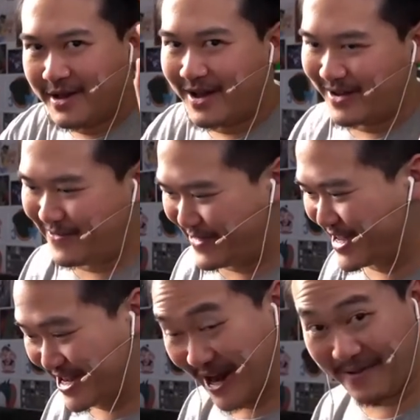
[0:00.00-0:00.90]
of the
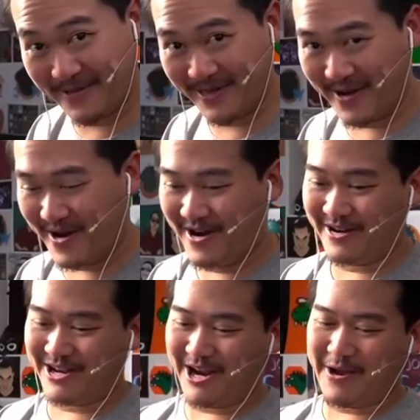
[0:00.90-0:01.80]
Jobby the
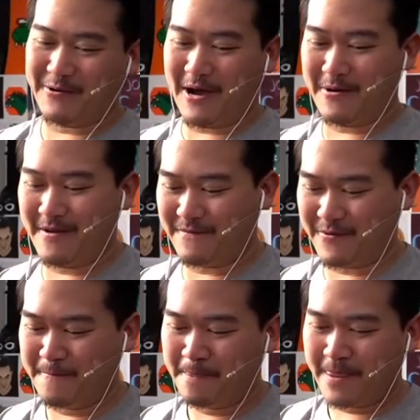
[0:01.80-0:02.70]
Hong channel.
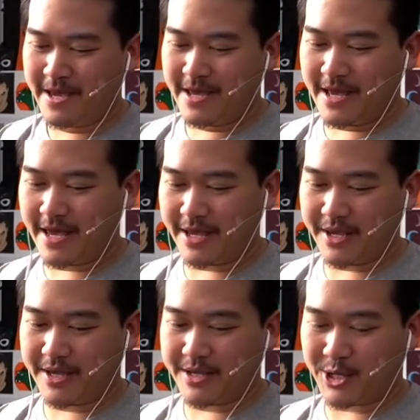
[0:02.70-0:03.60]
However,
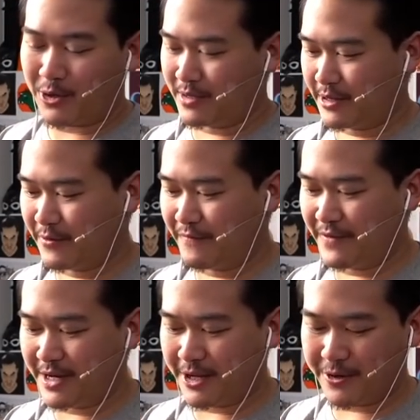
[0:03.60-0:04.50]
a certain little
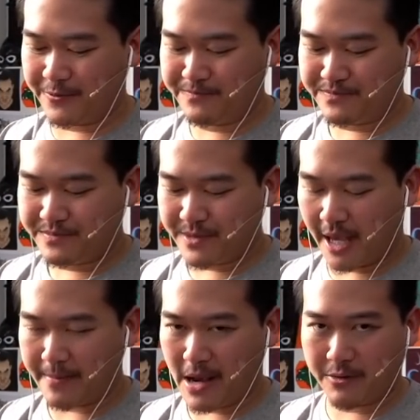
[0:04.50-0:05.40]
video
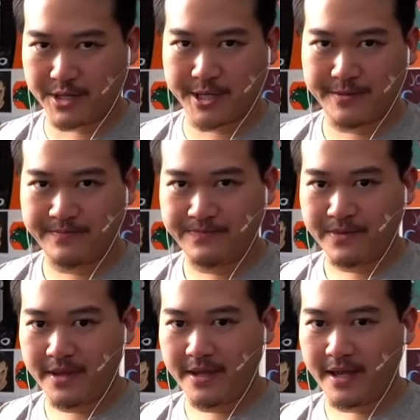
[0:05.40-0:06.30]
came out
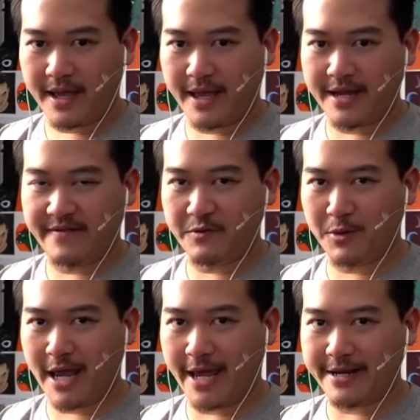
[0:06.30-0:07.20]
and
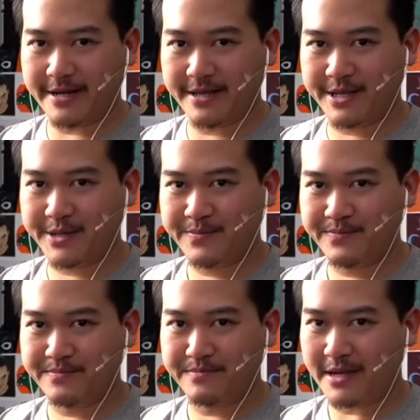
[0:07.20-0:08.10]
everyone hated it,
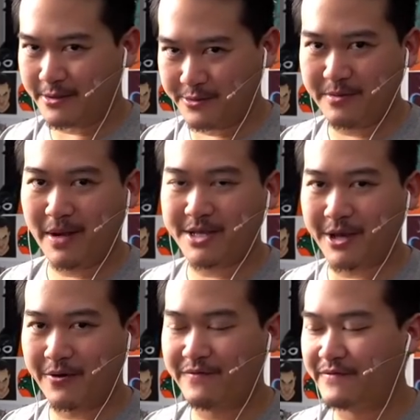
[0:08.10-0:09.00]
including
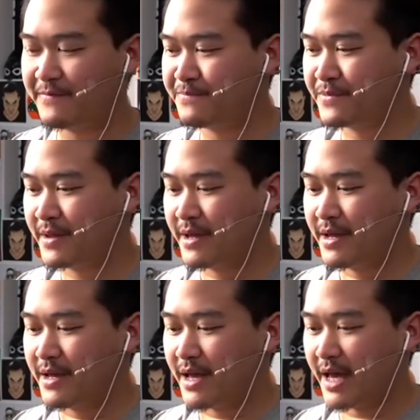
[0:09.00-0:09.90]
myself.
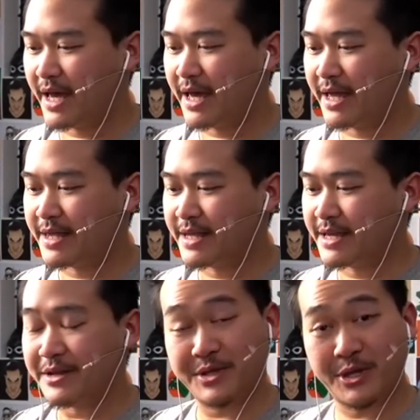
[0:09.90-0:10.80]
And
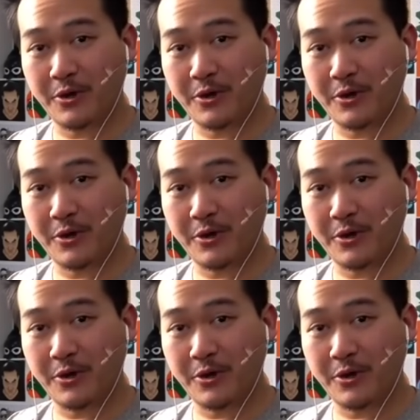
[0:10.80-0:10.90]
it is